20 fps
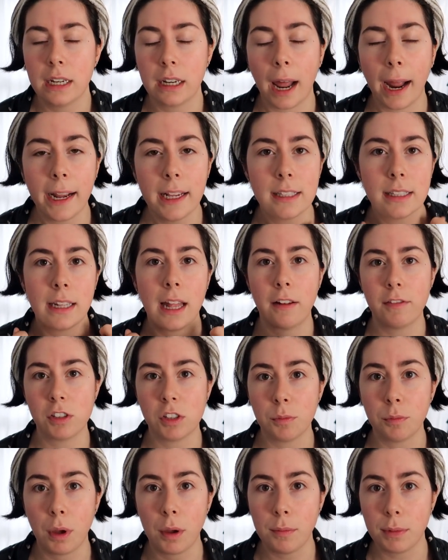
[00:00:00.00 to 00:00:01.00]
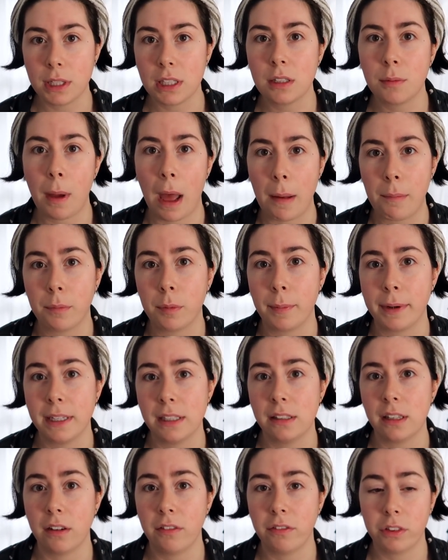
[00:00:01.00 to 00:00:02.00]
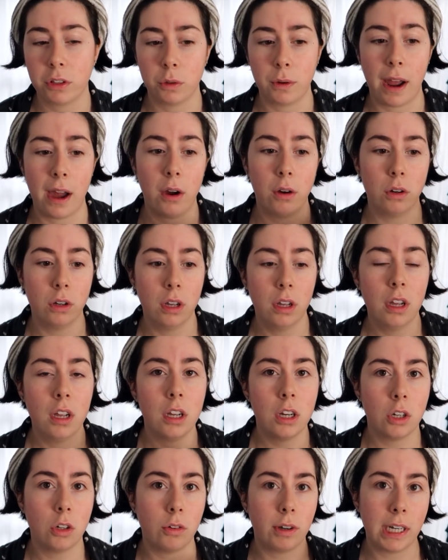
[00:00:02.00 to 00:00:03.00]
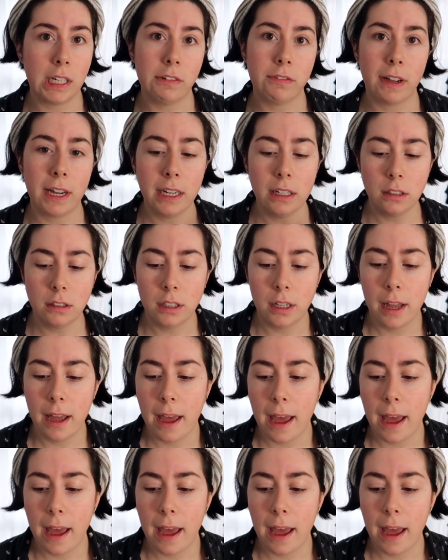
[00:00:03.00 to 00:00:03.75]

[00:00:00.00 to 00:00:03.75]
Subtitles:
nice and have some moments to pamper myself throughout grieving.